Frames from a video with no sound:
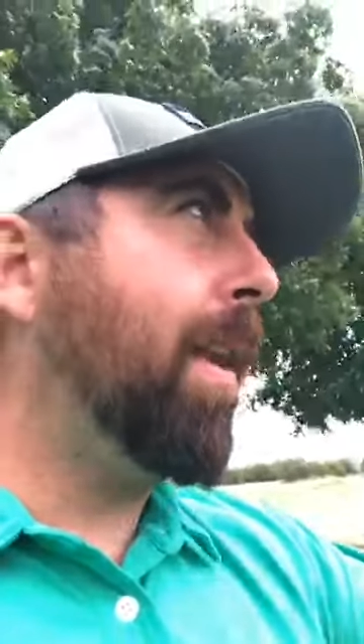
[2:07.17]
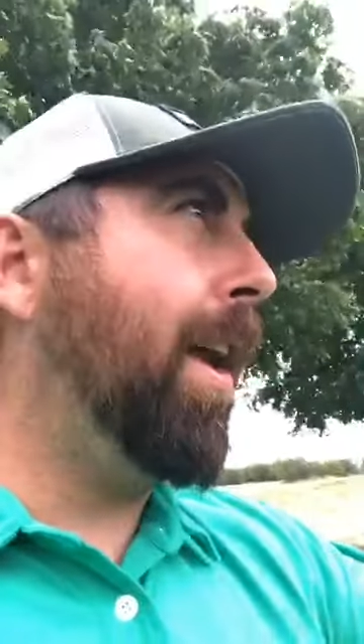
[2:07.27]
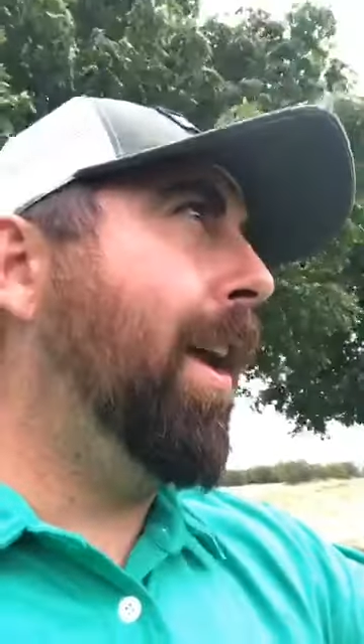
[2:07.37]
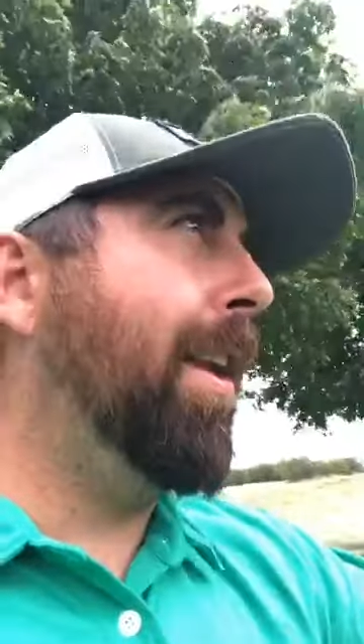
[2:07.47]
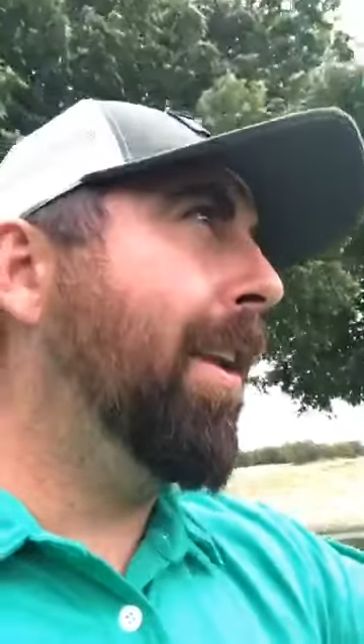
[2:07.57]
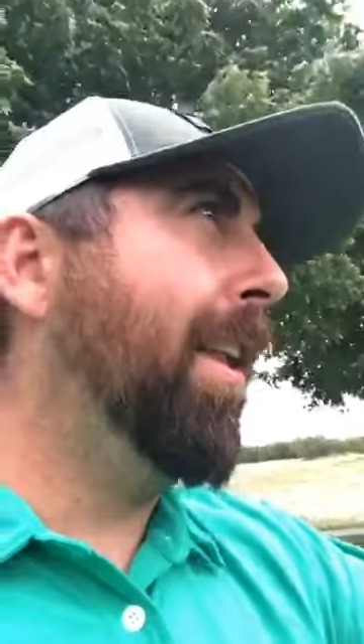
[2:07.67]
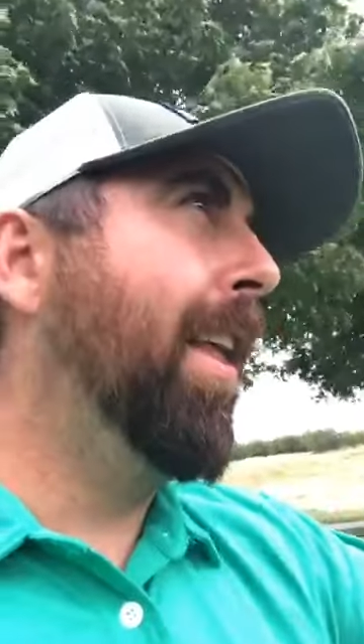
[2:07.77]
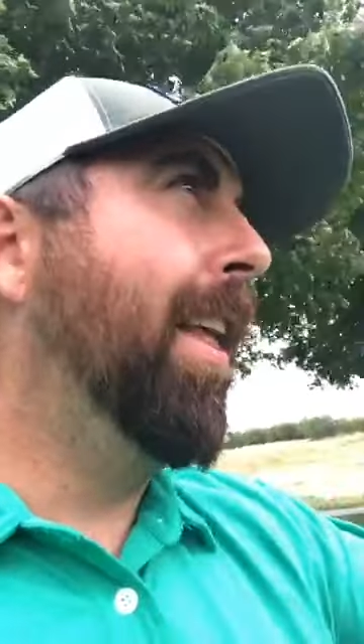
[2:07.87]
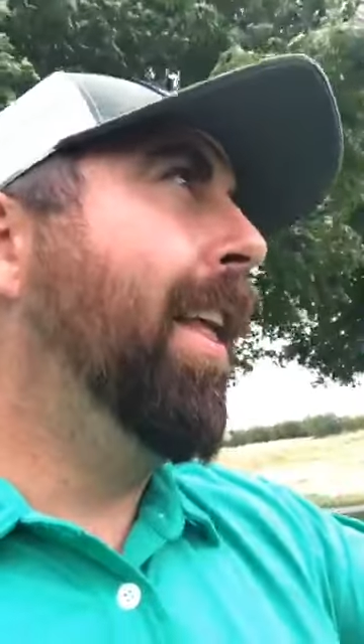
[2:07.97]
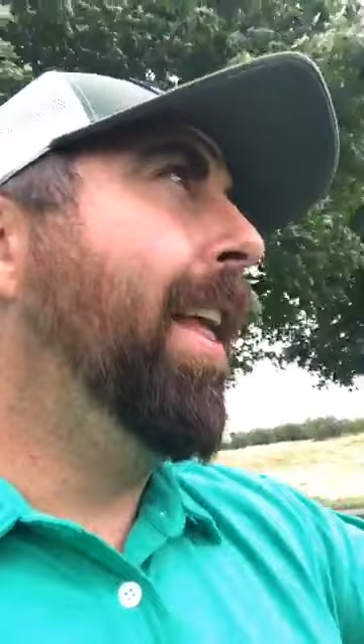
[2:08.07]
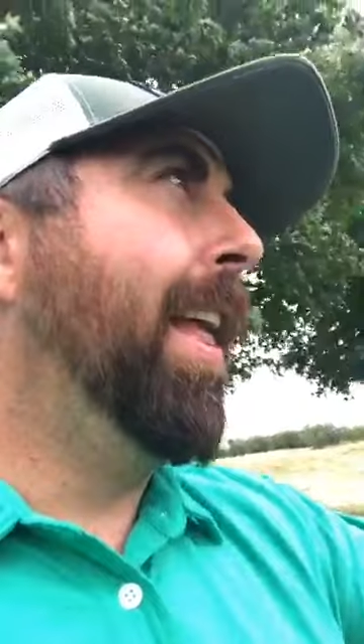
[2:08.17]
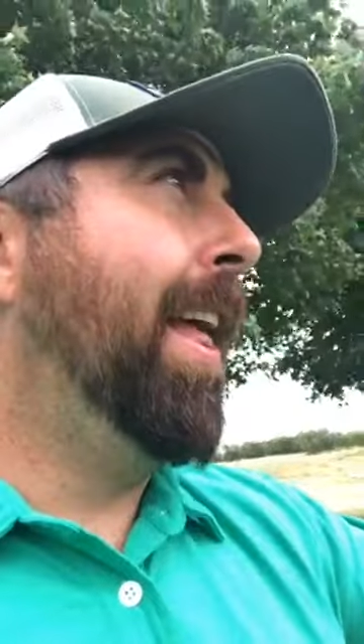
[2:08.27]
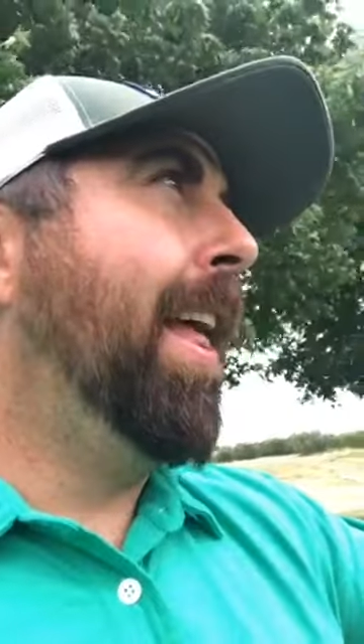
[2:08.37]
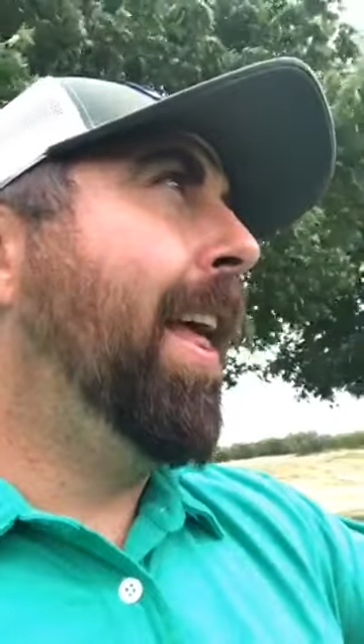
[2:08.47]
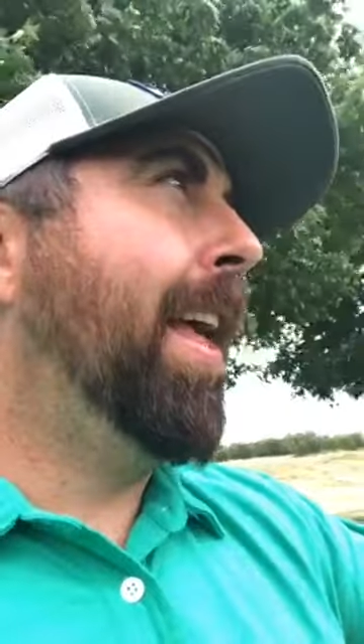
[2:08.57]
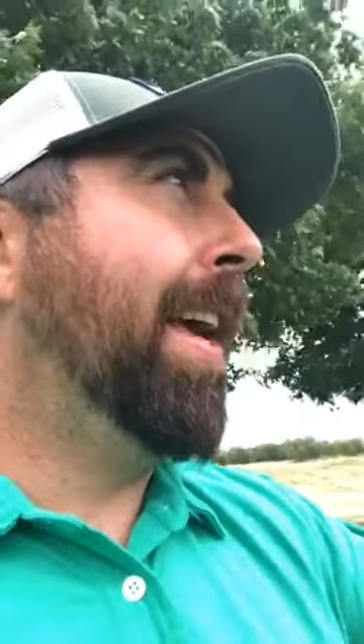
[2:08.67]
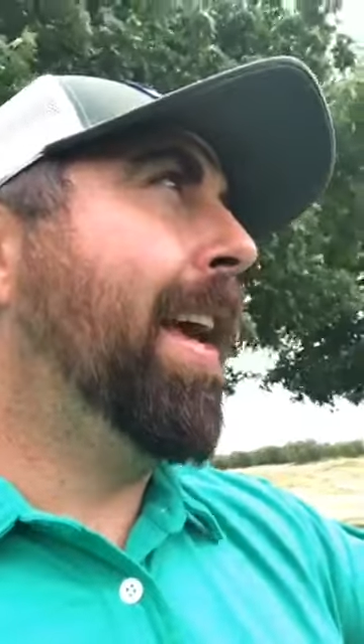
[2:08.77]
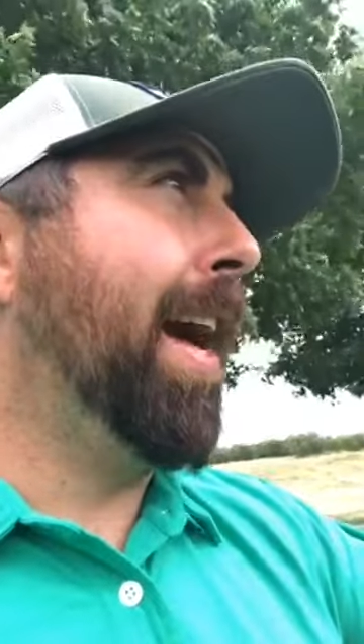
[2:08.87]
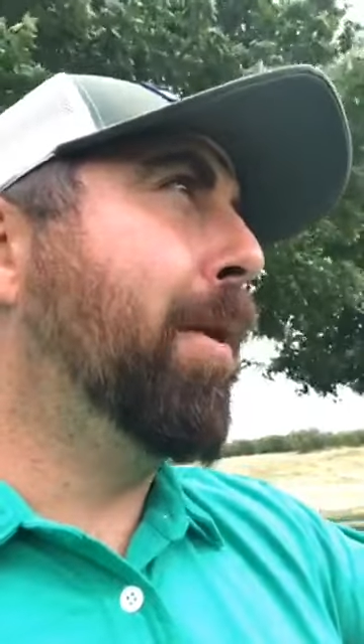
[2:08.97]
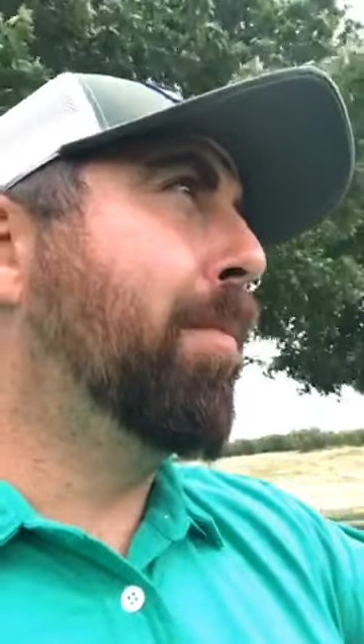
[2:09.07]
And it
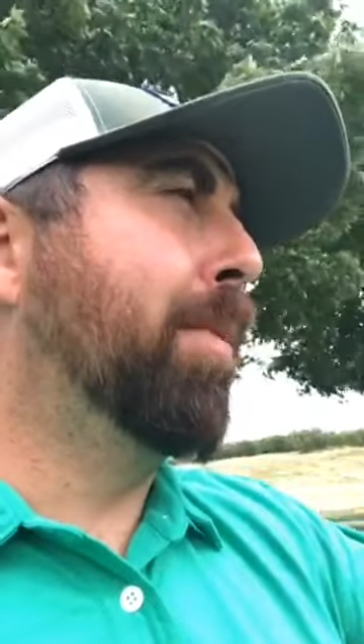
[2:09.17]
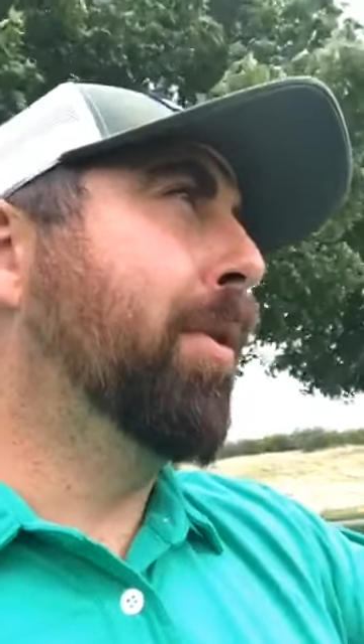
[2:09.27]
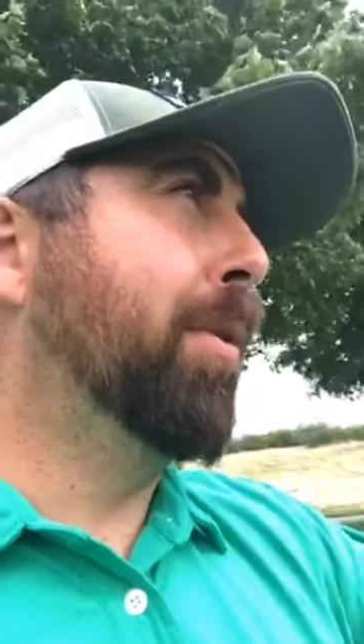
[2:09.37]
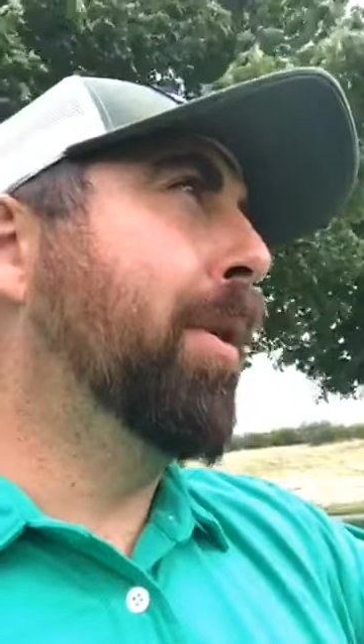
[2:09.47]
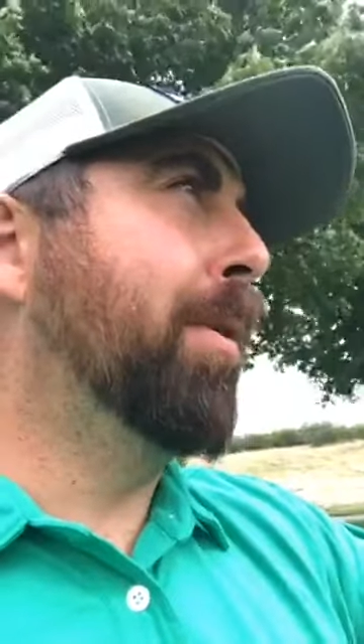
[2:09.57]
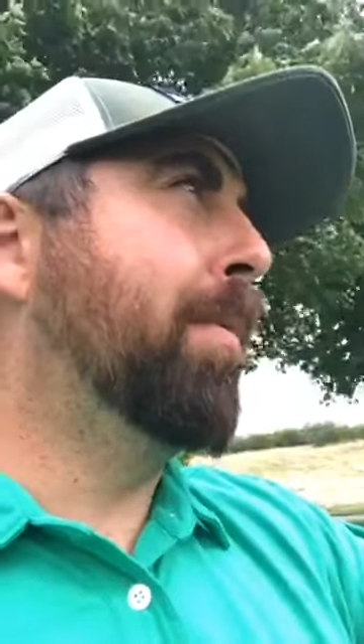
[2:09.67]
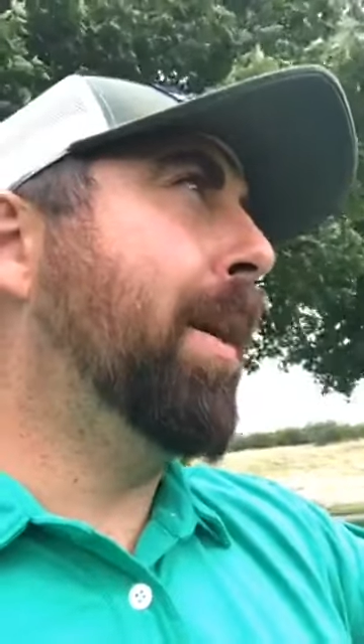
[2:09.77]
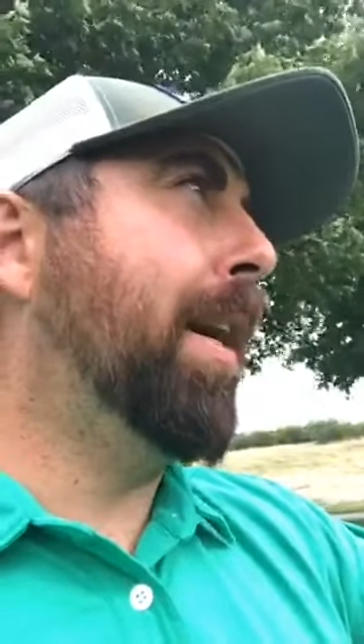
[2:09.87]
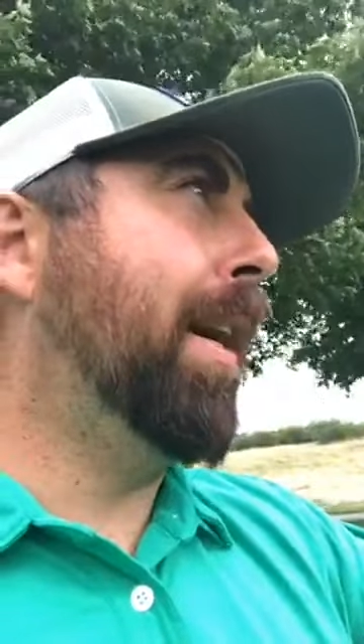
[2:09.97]
kind of blew him,